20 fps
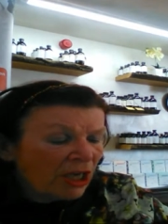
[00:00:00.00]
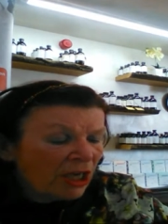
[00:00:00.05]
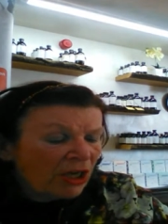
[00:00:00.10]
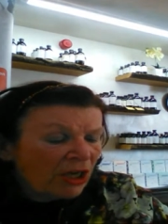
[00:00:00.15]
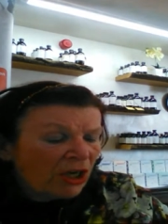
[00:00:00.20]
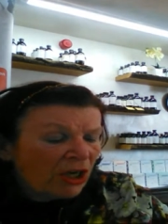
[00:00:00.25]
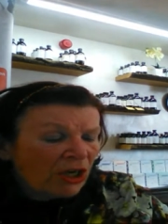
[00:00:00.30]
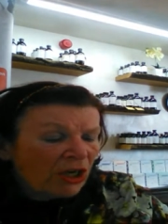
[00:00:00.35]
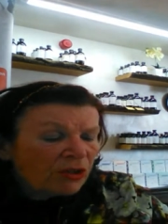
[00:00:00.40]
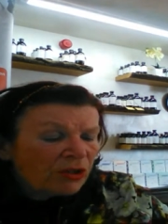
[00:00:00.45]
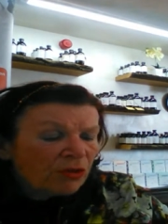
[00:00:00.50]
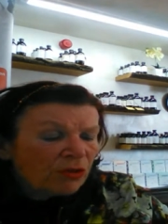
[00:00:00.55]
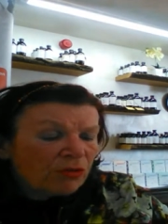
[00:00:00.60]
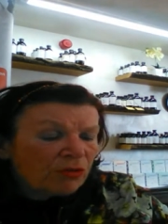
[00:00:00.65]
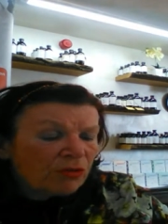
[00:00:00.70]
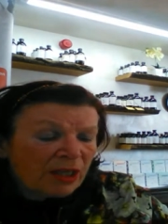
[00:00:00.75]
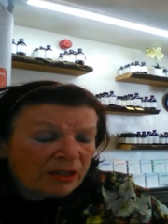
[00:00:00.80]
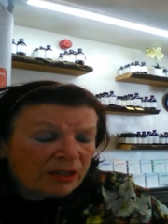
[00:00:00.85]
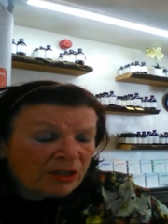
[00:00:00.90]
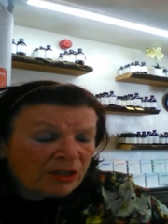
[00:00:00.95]
So the
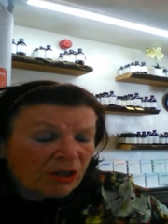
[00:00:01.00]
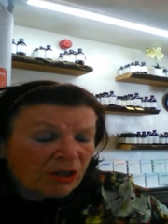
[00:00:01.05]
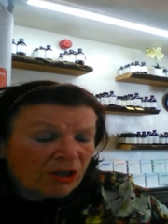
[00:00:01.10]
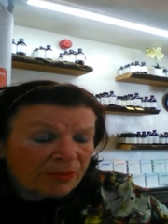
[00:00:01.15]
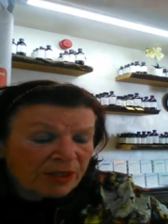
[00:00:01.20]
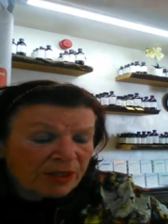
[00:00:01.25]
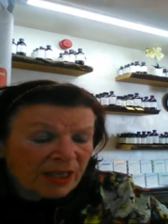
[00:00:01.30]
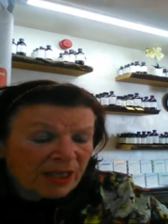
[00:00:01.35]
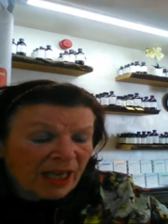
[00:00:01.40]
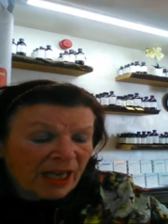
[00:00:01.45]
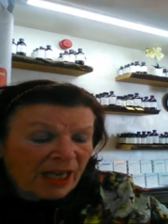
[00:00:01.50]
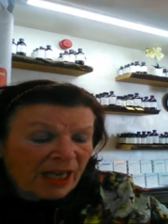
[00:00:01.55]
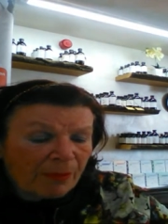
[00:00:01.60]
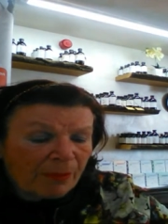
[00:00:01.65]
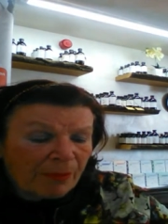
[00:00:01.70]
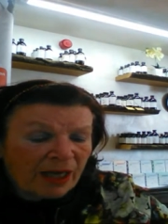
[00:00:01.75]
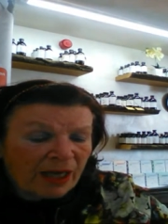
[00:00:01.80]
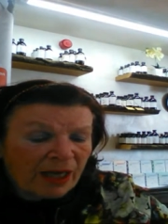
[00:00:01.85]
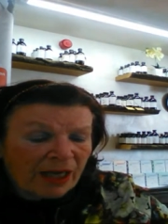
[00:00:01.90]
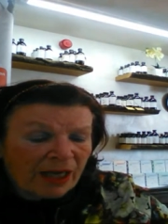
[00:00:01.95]
next herb is
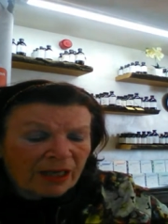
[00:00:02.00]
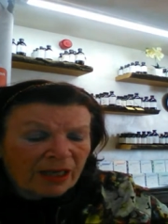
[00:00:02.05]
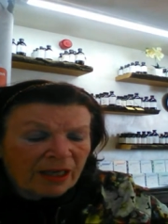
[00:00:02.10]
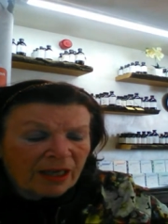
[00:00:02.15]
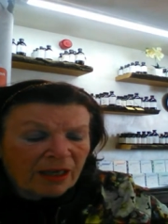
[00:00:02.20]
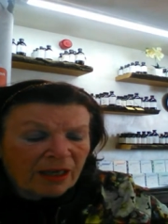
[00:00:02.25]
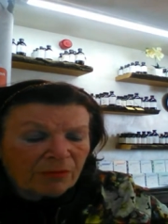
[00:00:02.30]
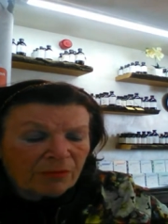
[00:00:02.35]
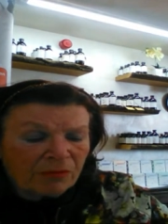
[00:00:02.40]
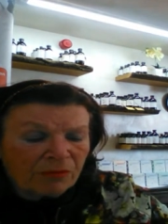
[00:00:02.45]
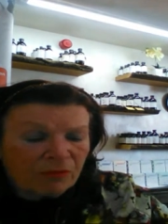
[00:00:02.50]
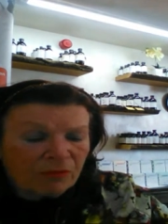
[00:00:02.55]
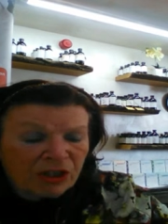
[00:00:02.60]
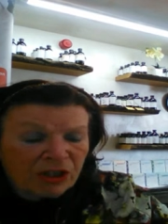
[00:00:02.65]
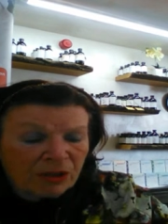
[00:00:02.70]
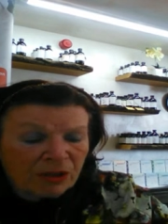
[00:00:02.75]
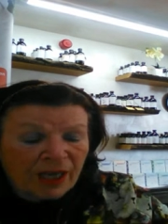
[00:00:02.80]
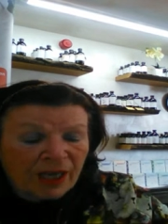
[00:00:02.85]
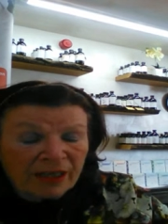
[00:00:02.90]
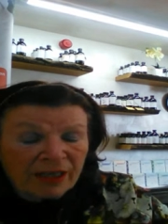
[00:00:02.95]
chamomile, um, rich in
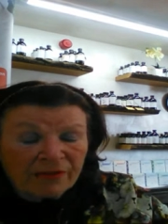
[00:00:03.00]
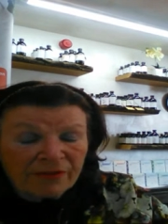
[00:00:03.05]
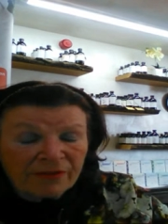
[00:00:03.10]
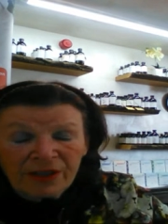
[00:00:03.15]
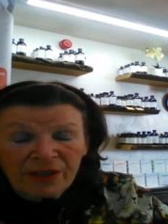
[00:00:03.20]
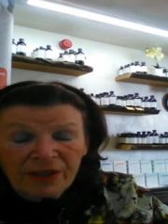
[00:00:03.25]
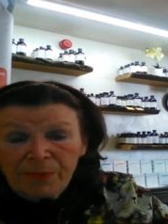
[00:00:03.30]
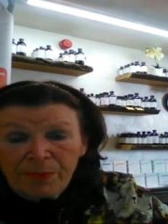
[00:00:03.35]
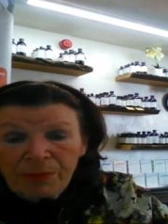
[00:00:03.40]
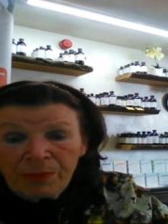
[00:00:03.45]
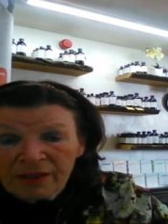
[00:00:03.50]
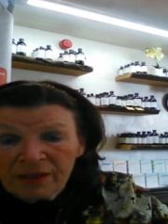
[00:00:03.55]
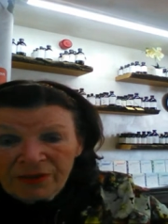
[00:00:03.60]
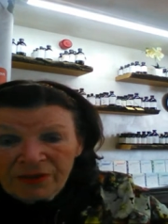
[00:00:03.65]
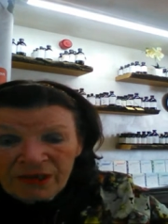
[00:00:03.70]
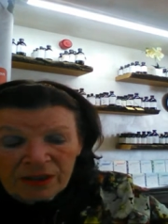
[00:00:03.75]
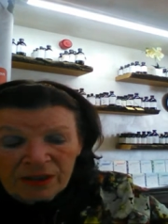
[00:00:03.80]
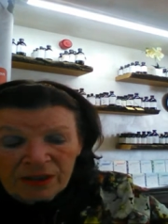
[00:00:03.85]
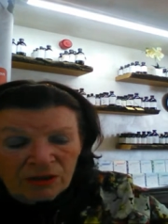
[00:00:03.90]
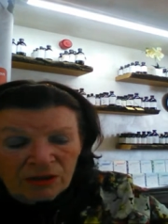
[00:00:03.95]

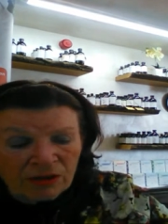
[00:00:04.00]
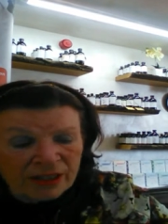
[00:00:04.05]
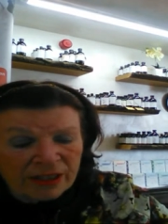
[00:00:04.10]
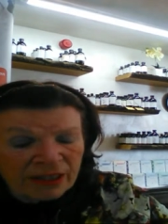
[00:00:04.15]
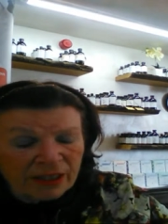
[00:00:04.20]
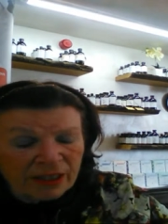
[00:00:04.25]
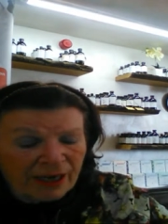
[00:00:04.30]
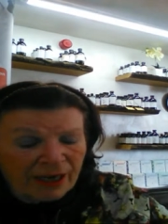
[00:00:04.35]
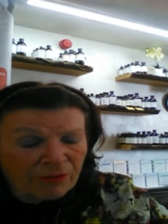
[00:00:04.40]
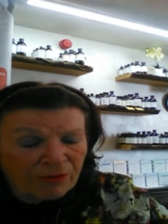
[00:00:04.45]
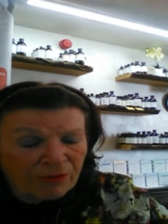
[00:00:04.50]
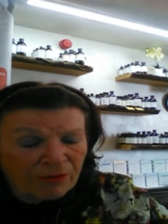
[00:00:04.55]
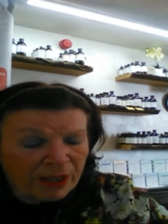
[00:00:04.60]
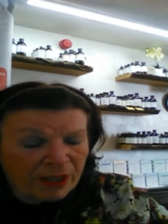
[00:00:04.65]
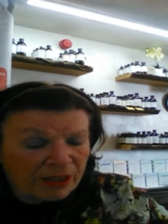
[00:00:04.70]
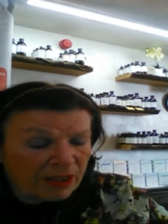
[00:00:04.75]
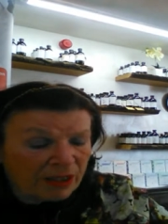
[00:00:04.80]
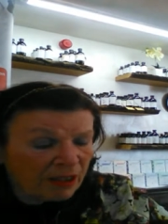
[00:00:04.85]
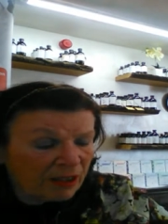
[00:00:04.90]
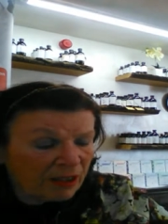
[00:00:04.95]
polyphenols and aromatic
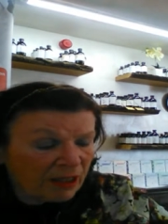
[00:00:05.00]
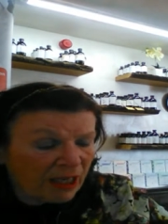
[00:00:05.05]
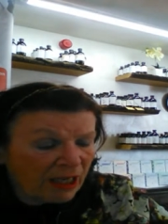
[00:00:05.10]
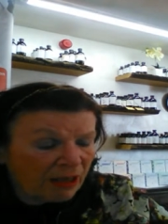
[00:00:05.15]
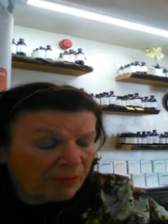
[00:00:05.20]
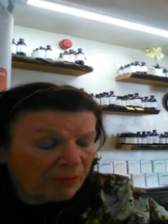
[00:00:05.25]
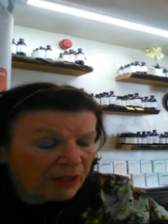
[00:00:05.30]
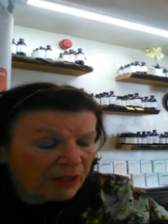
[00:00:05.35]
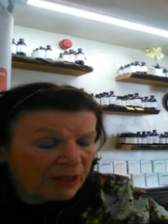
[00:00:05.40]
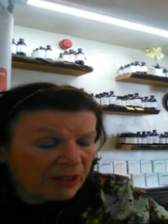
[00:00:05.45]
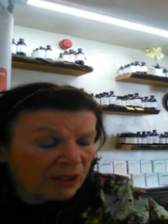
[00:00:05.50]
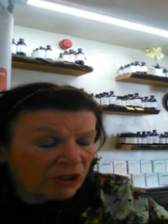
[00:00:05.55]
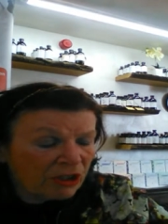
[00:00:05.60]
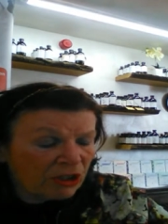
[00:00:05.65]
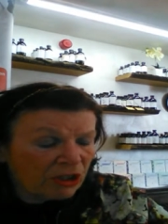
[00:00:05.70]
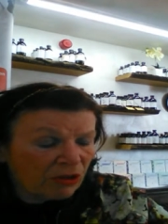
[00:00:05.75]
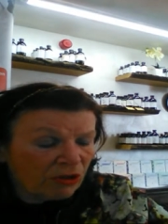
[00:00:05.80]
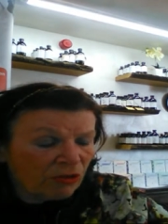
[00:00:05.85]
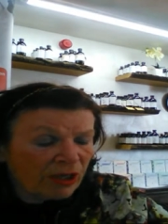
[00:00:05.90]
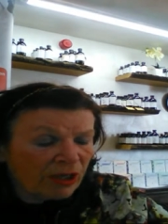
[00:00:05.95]
um, essential
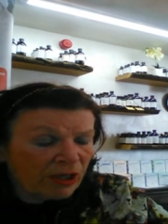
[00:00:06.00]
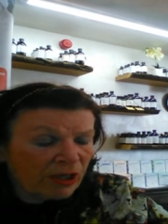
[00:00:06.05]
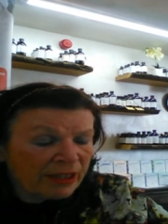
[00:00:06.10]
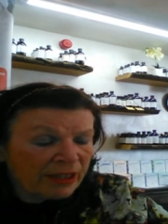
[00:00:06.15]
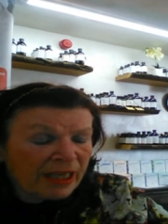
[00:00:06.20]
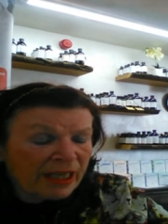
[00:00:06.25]
oils.